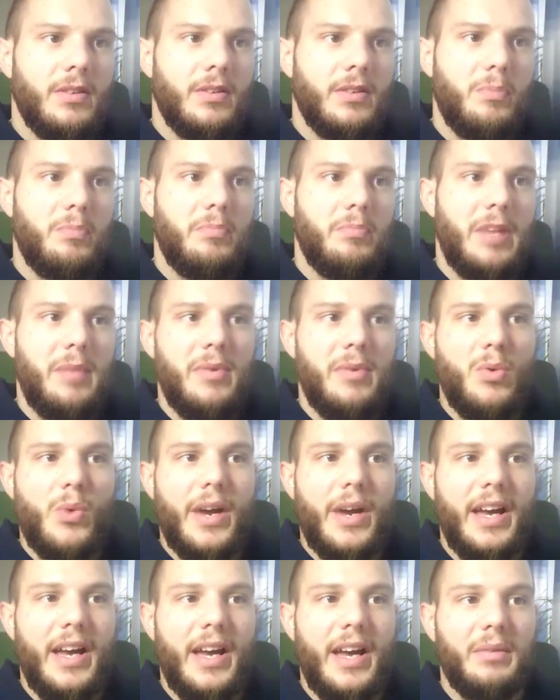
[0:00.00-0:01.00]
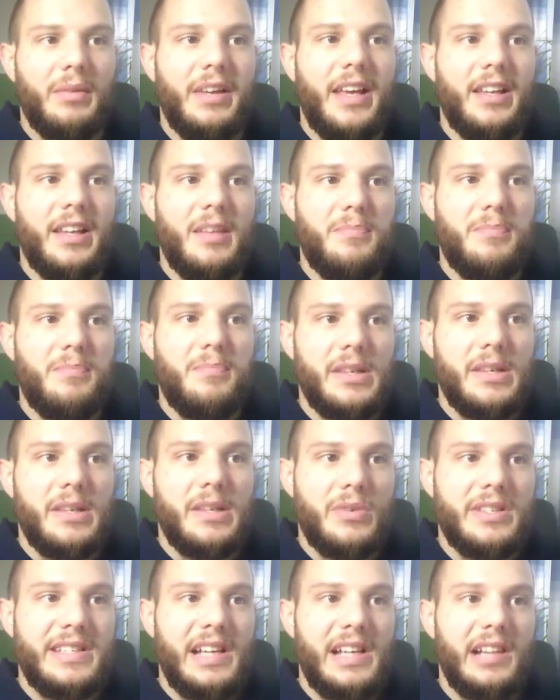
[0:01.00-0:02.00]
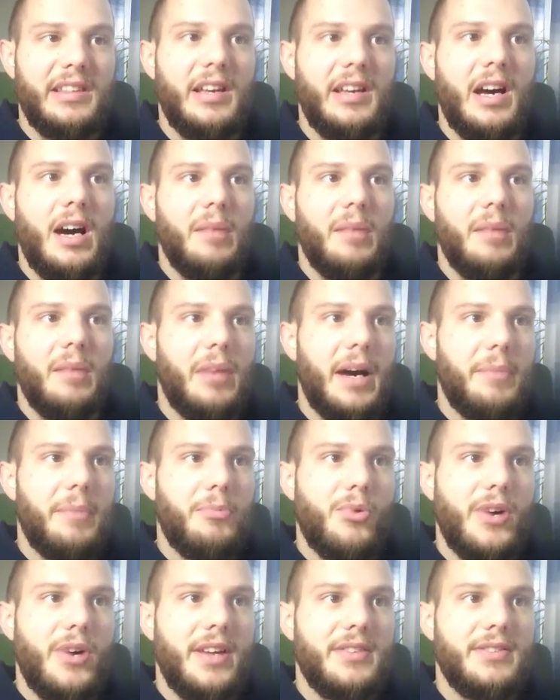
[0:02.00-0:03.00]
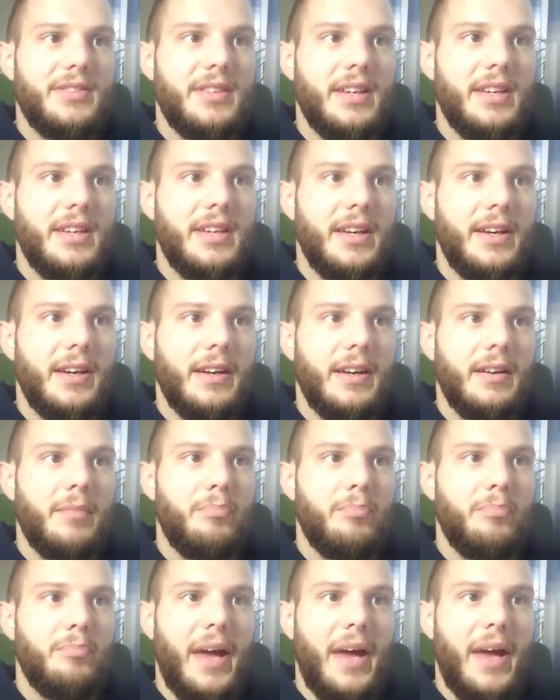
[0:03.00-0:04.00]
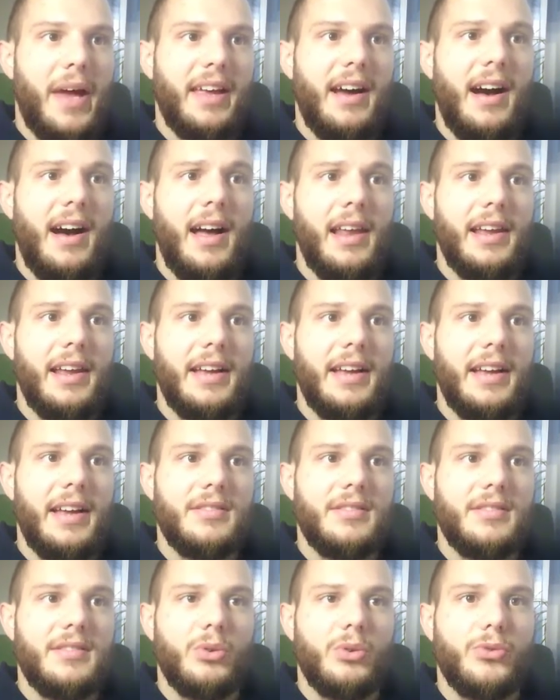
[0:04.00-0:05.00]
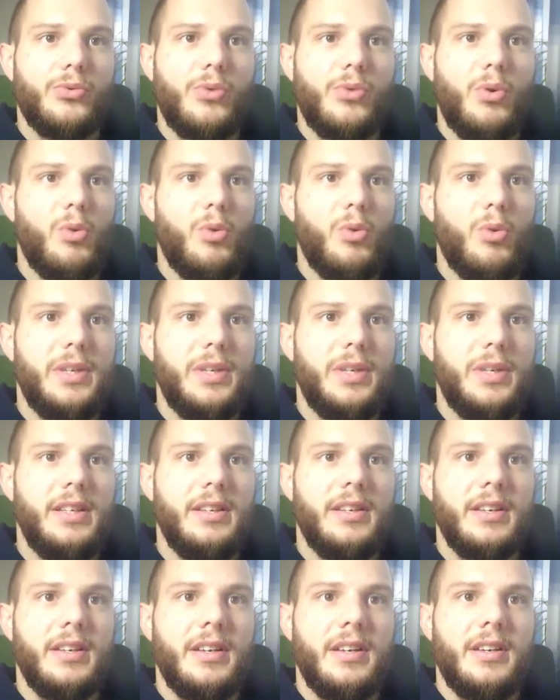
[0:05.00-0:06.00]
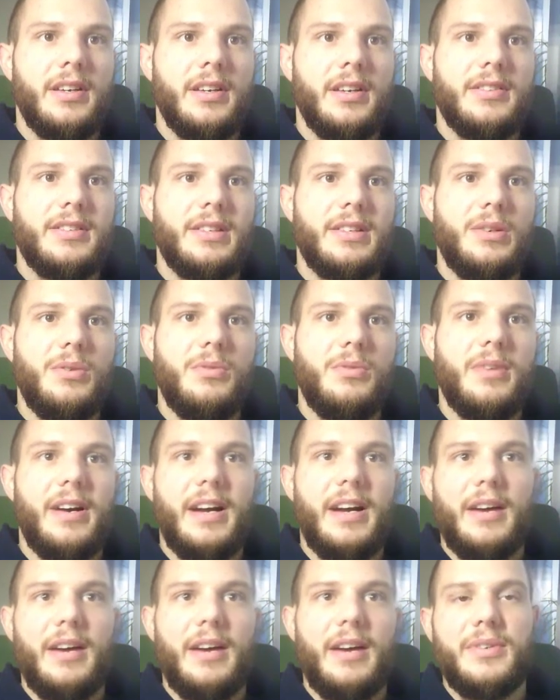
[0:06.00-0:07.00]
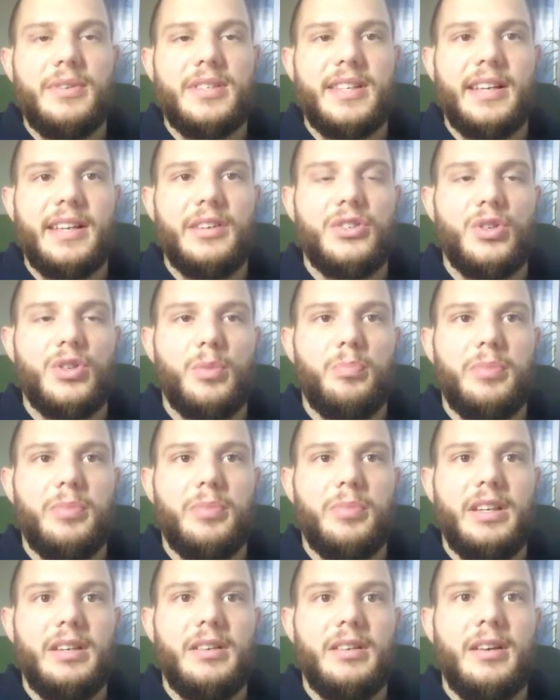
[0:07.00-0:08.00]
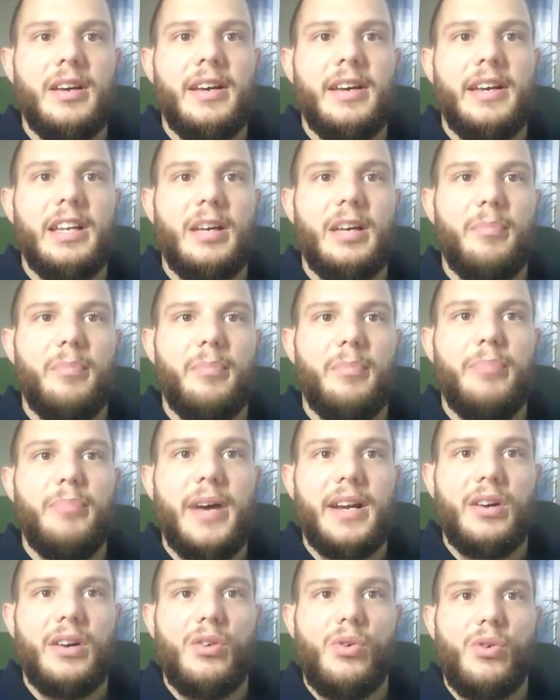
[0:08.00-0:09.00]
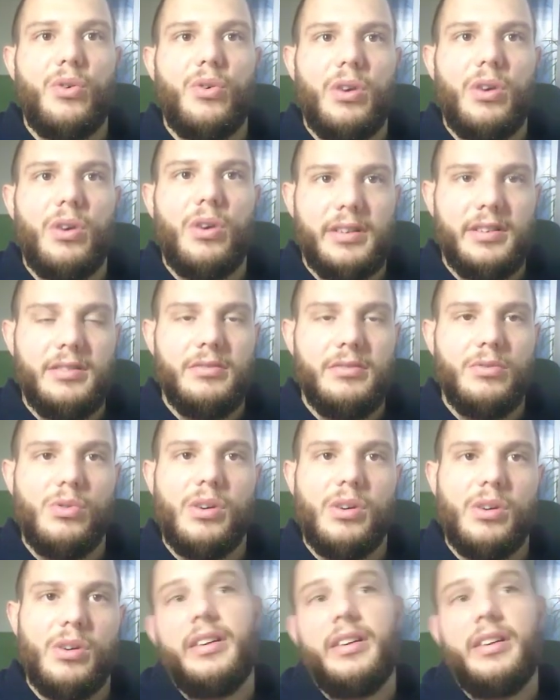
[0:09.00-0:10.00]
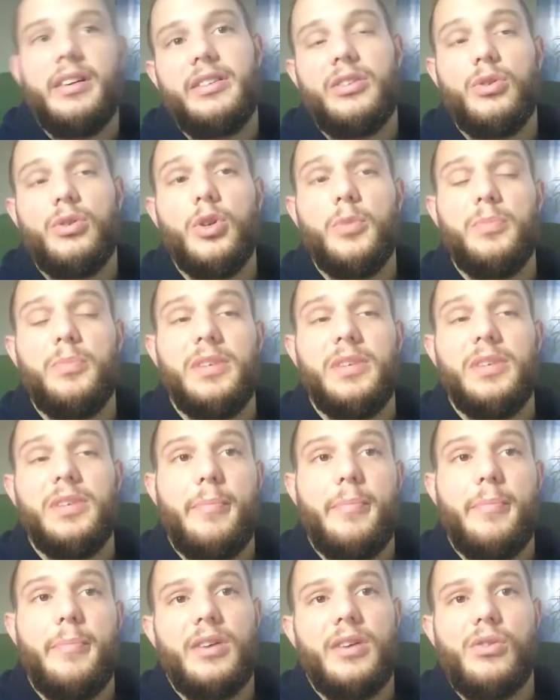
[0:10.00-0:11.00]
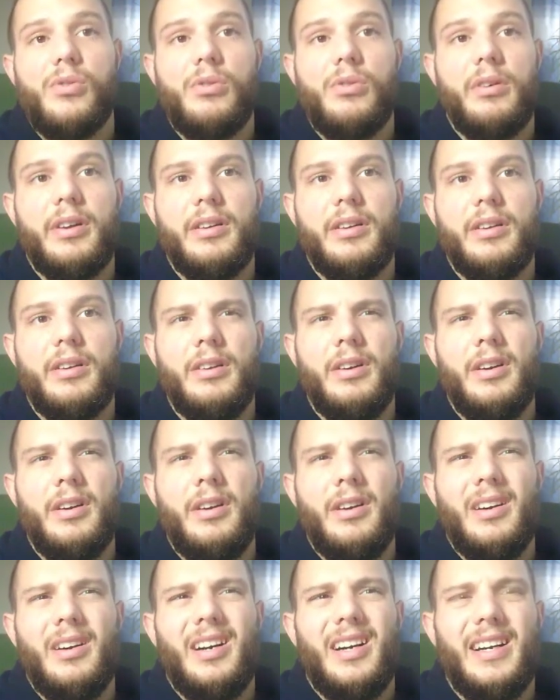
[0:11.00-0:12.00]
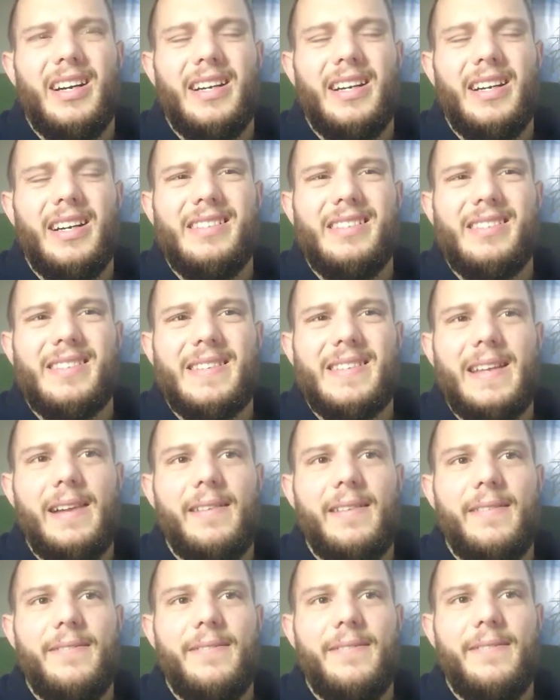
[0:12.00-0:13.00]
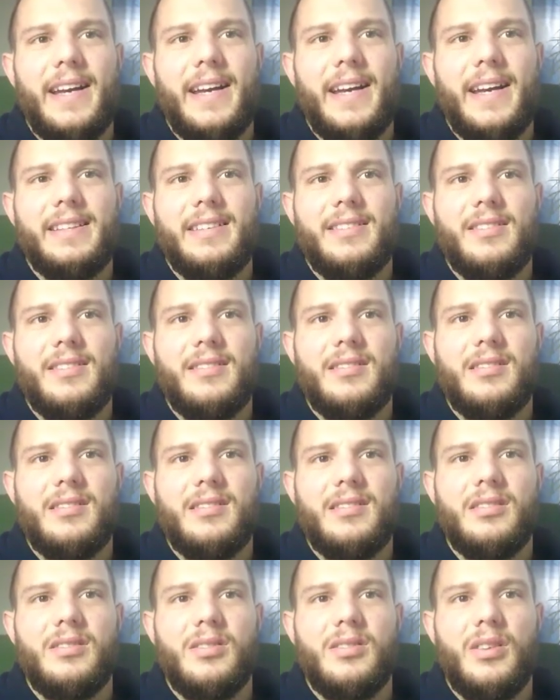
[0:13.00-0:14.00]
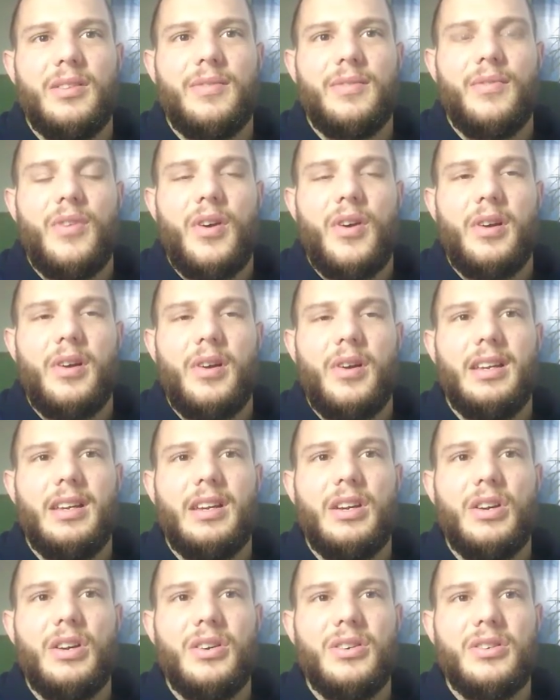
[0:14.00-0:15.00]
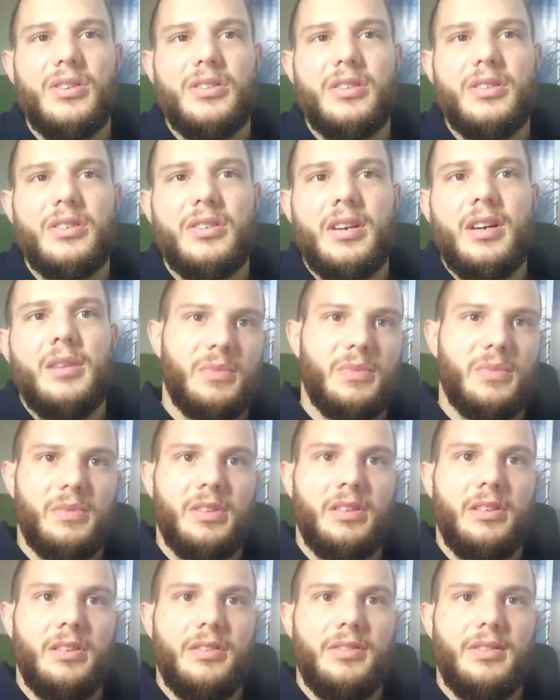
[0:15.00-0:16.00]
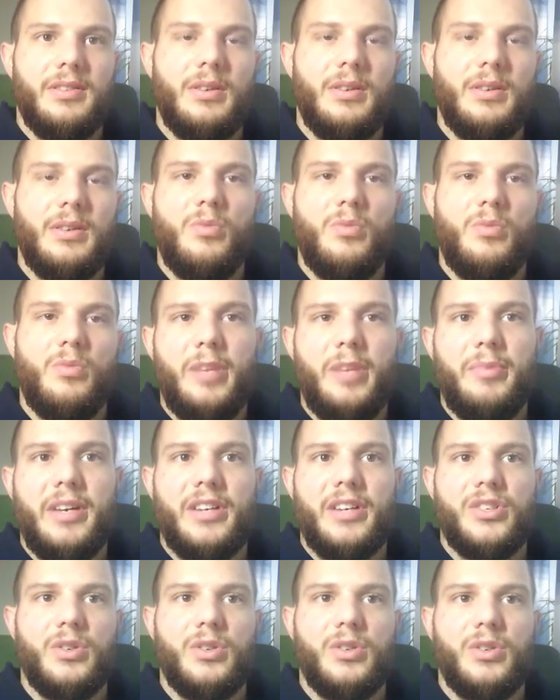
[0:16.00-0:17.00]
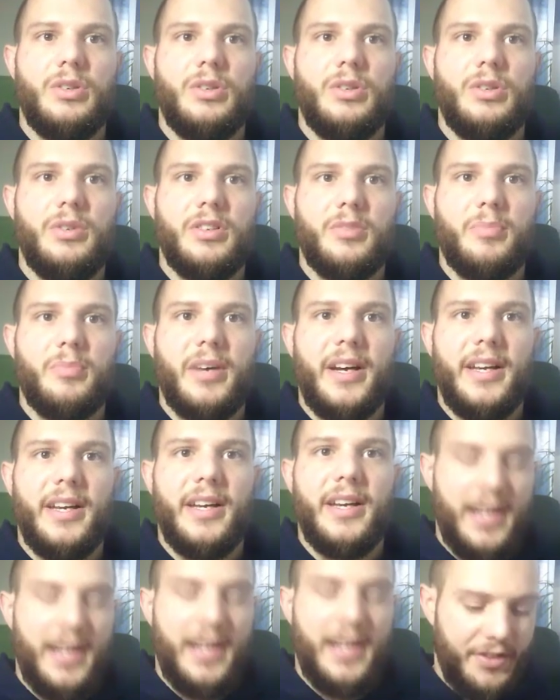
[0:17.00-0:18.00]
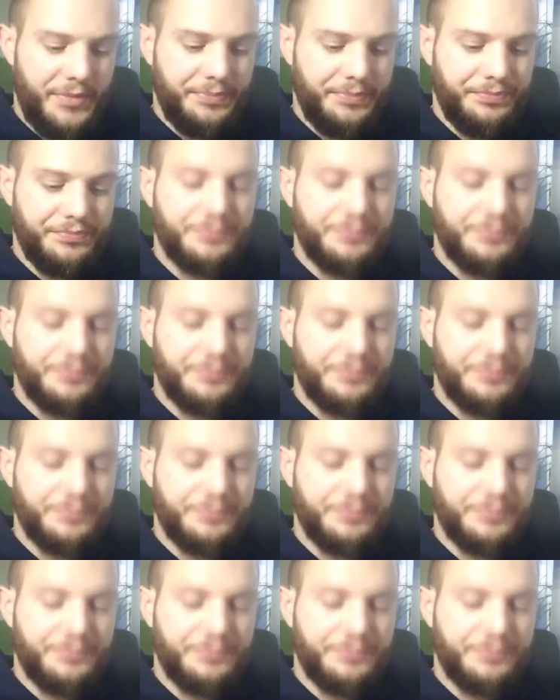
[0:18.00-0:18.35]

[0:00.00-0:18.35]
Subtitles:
So maybe we can get a better result by pressing Pack Islands, Control P. So everything should be in a better order, or it could be in a better order. I still think this is not very good, so maybe I should do this by hand.